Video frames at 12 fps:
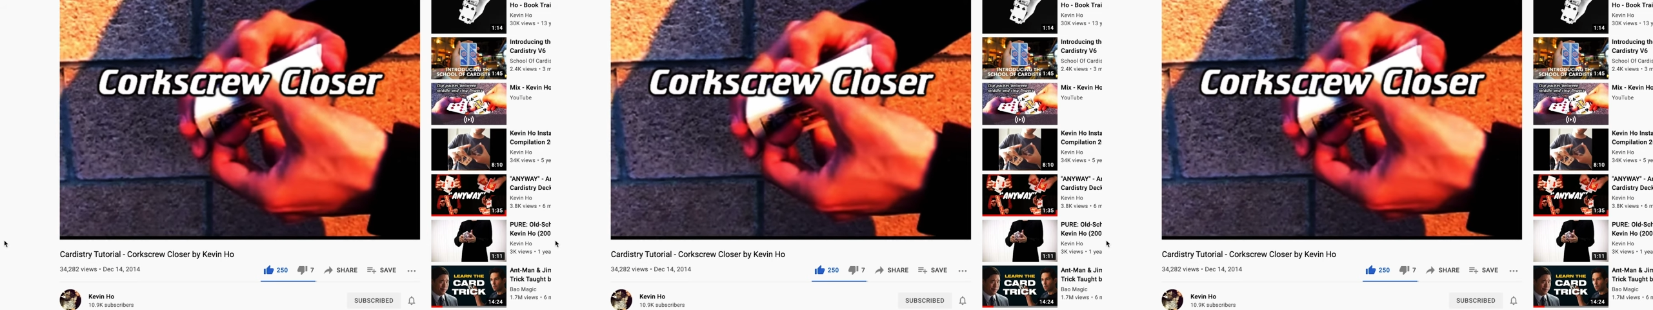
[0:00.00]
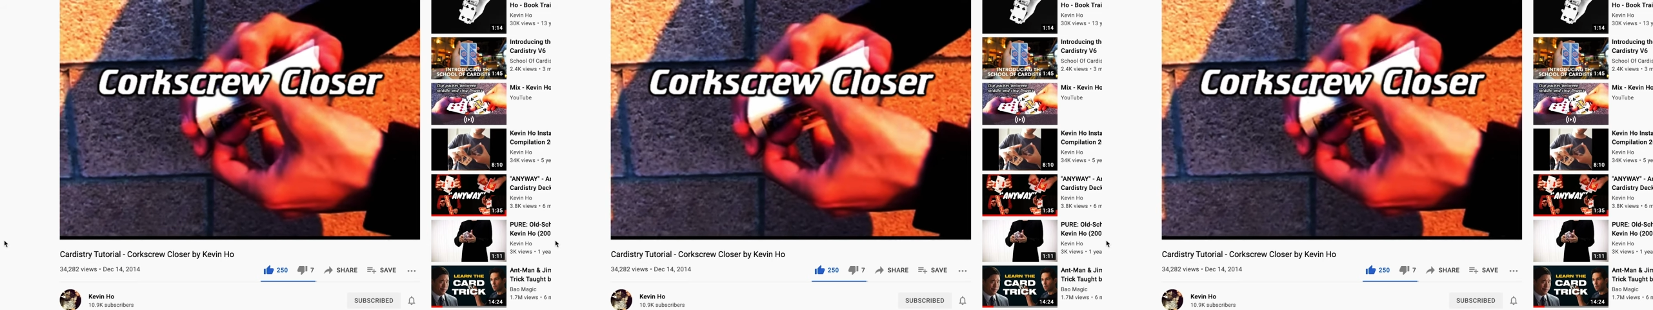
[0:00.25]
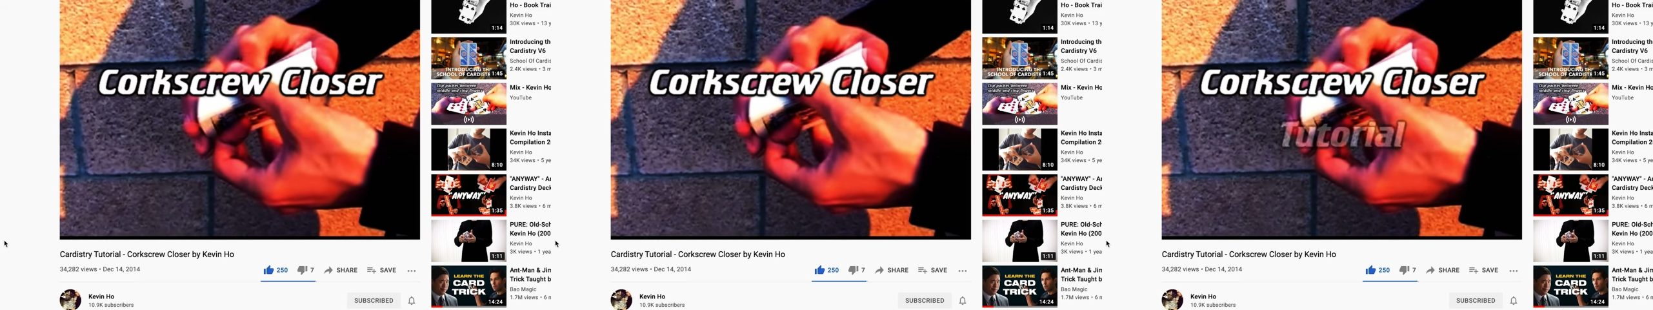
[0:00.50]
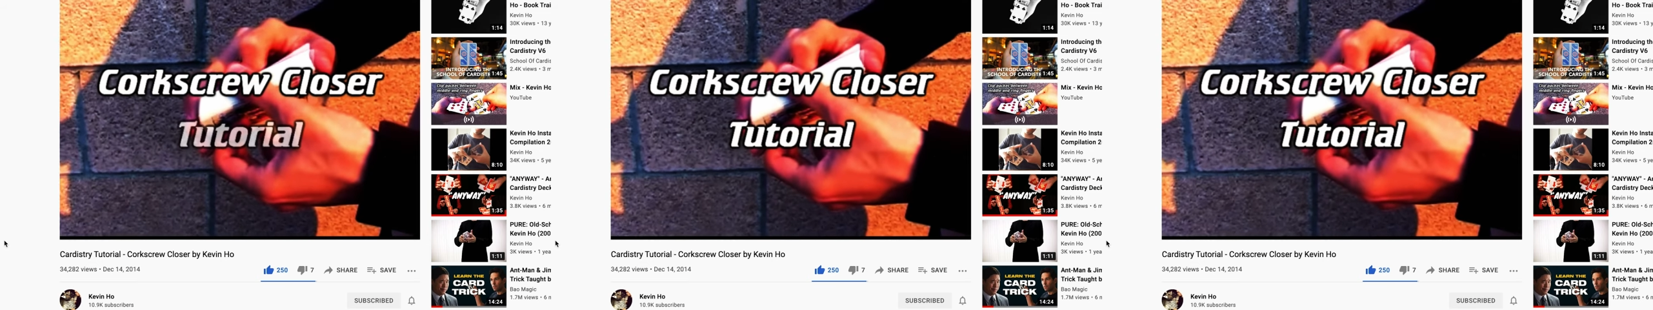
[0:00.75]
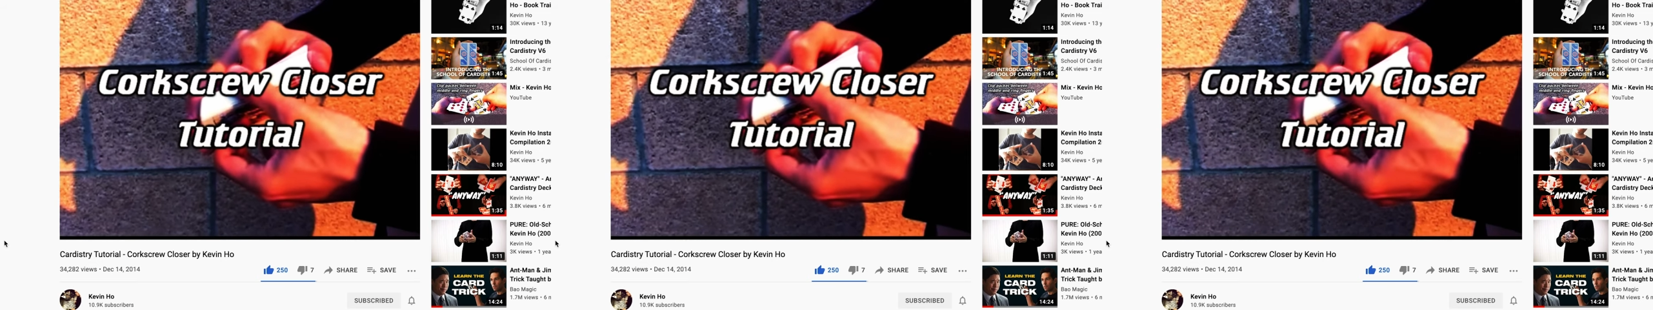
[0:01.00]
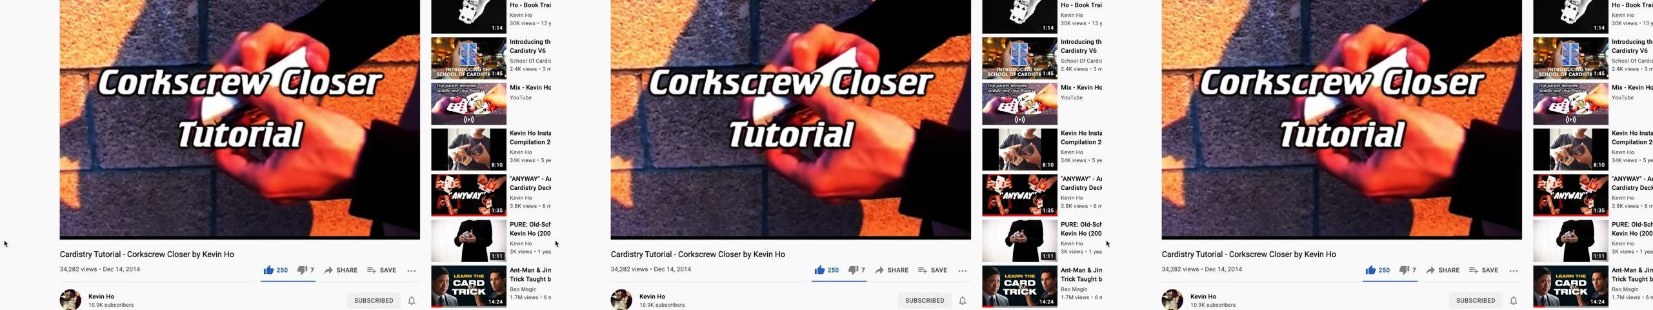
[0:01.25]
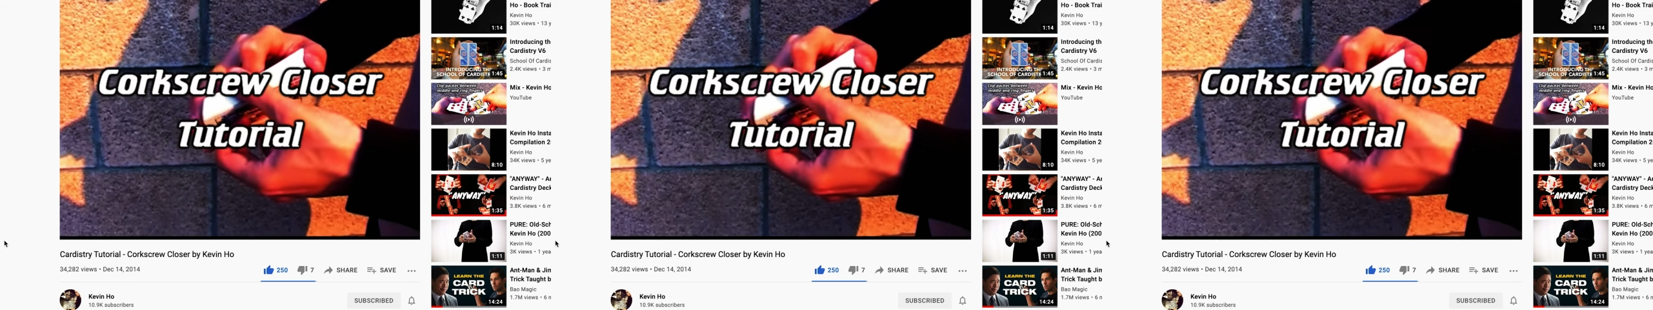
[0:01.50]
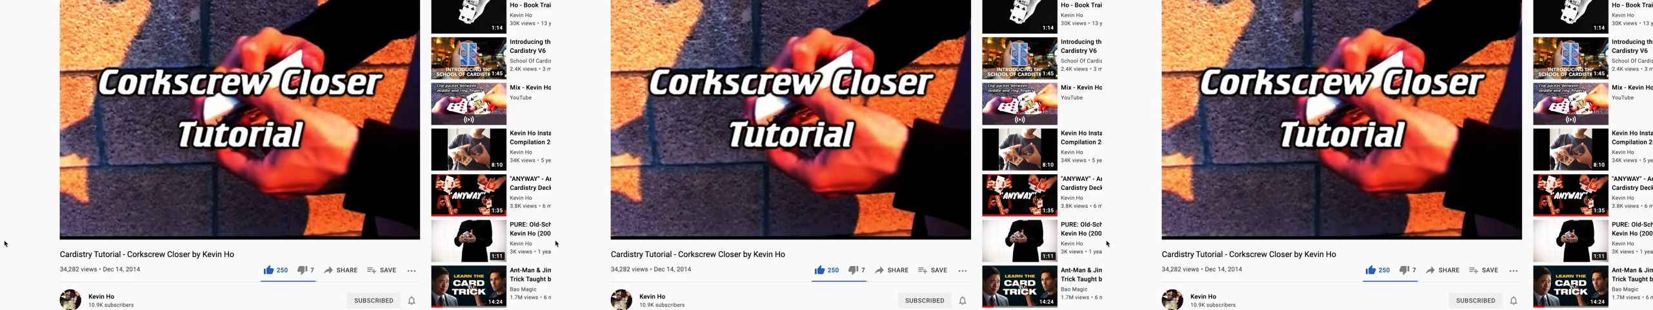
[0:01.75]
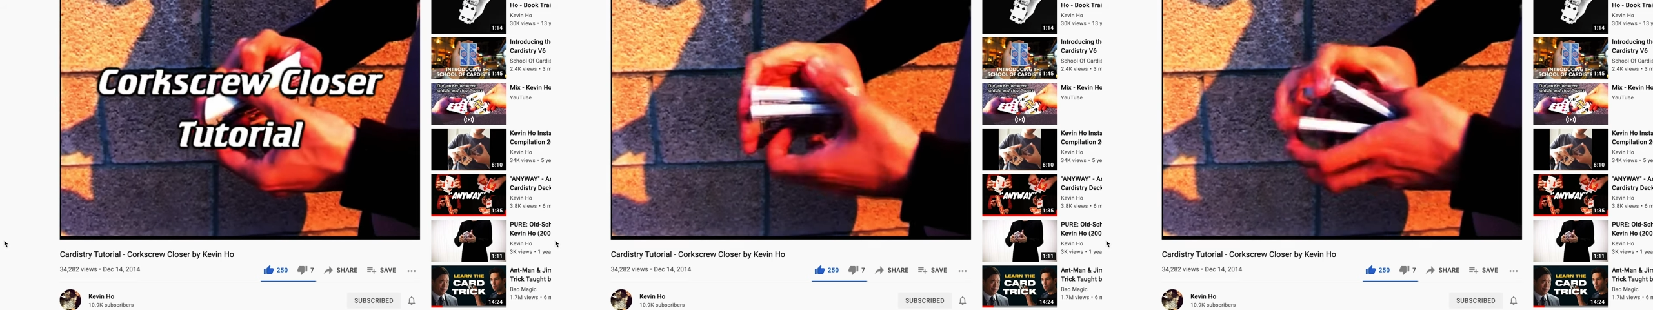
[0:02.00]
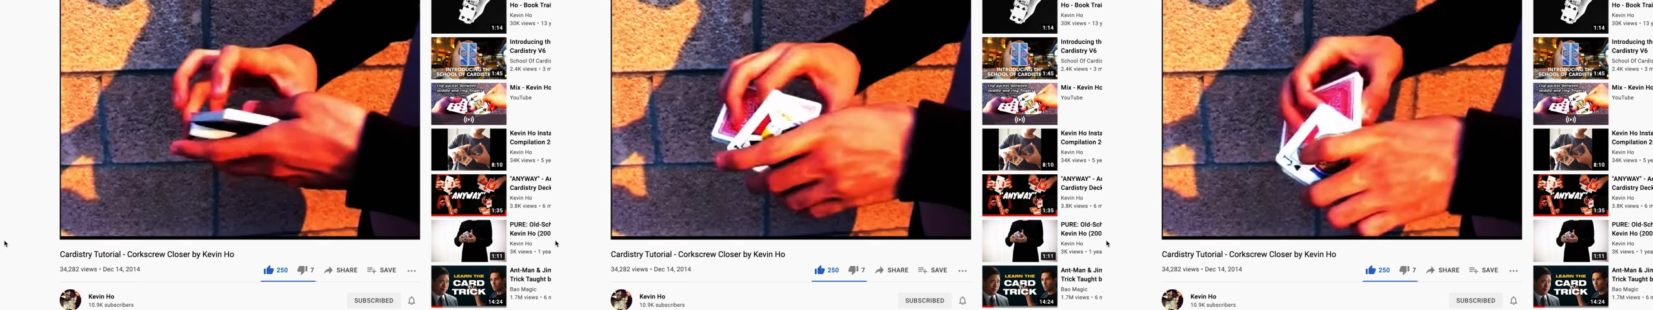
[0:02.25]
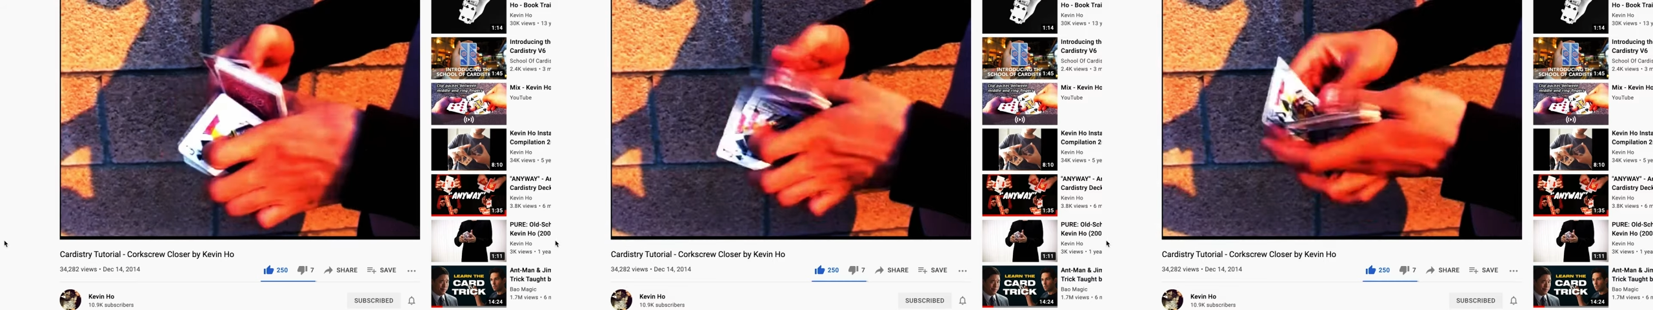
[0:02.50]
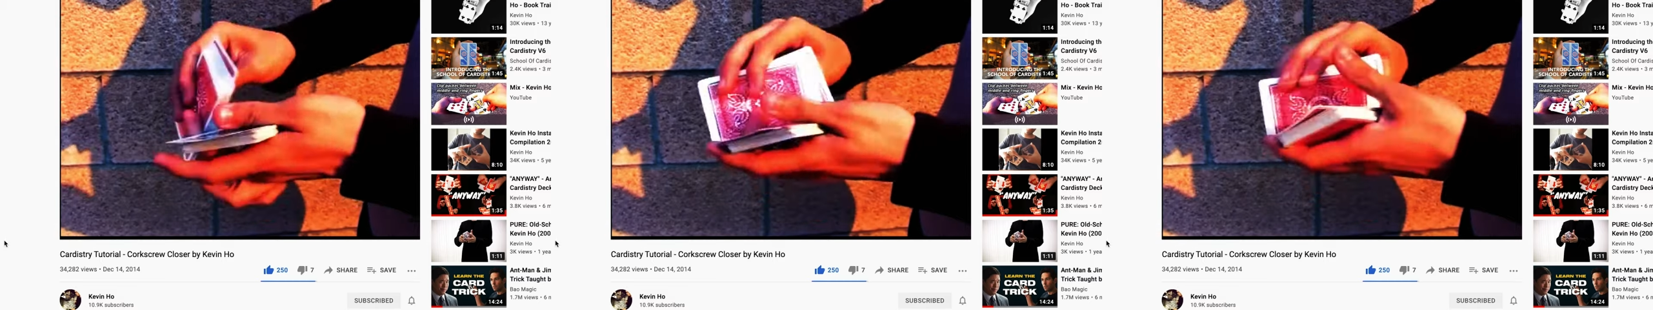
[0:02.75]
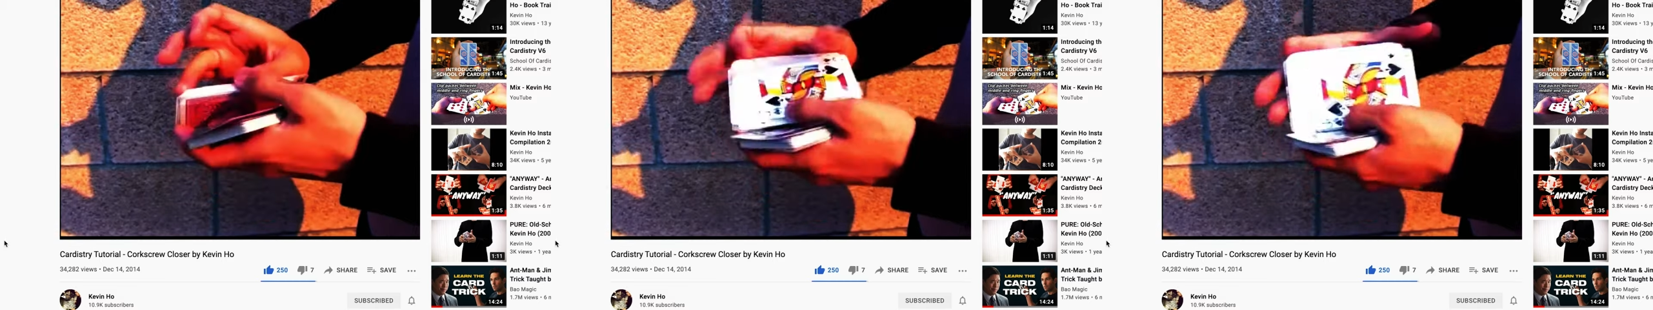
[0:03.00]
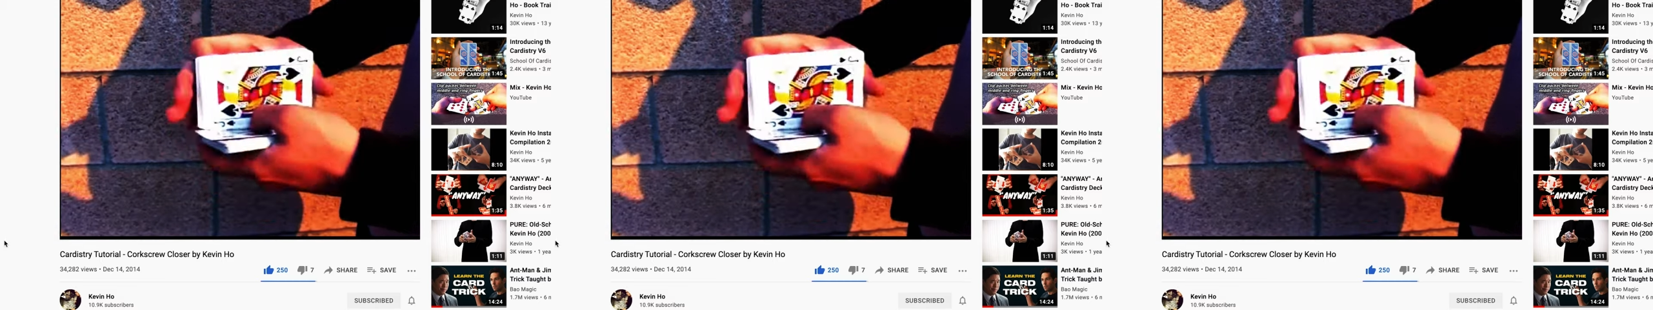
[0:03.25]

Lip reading: No face is visible, so there are no lips to read.